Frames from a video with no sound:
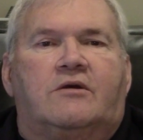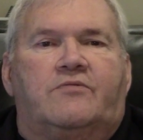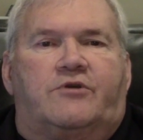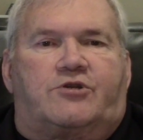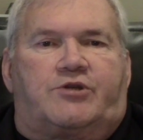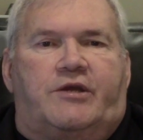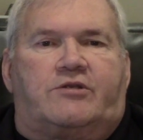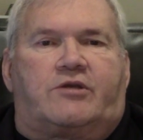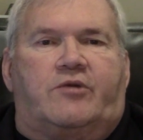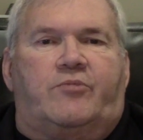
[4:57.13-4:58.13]
The
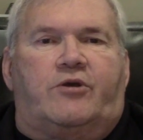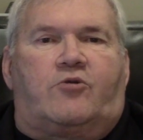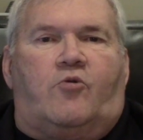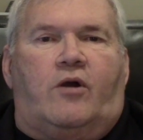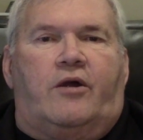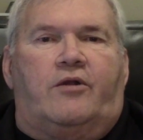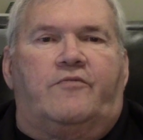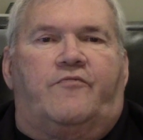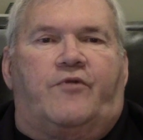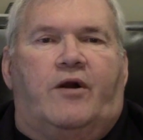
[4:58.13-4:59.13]
sheets can be
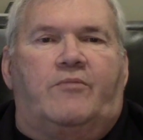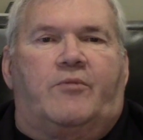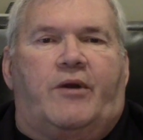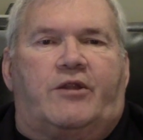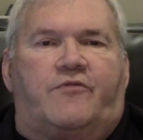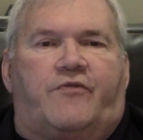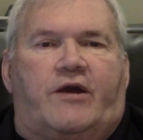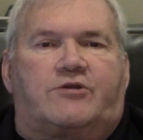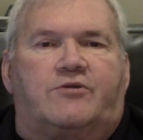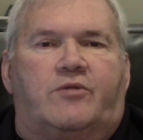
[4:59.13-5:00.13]
acquired from the
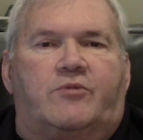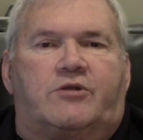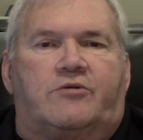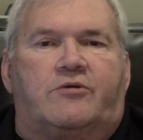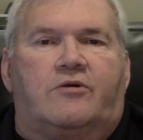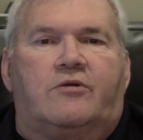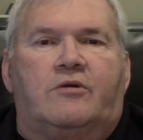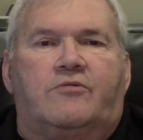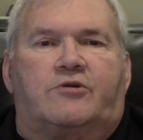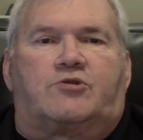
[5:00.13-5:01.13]
manufacturer of the material,
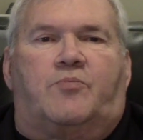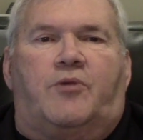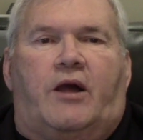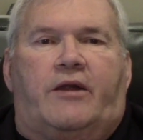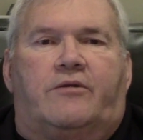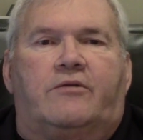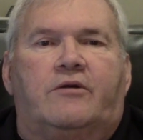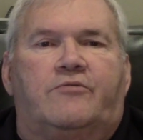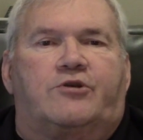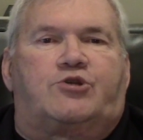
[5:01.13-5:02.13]
the supplier,
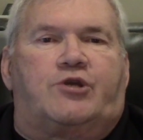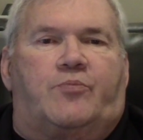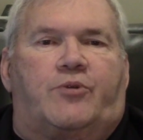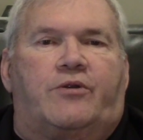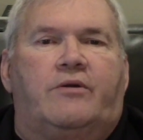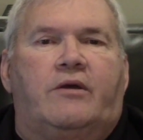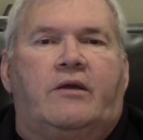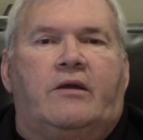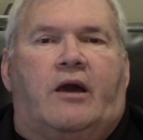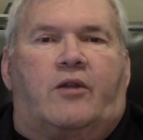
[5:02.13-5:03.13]
the shipper,
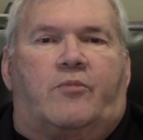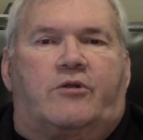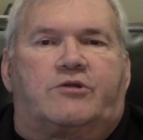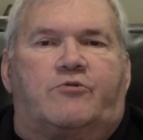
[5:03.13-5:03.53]
an emergency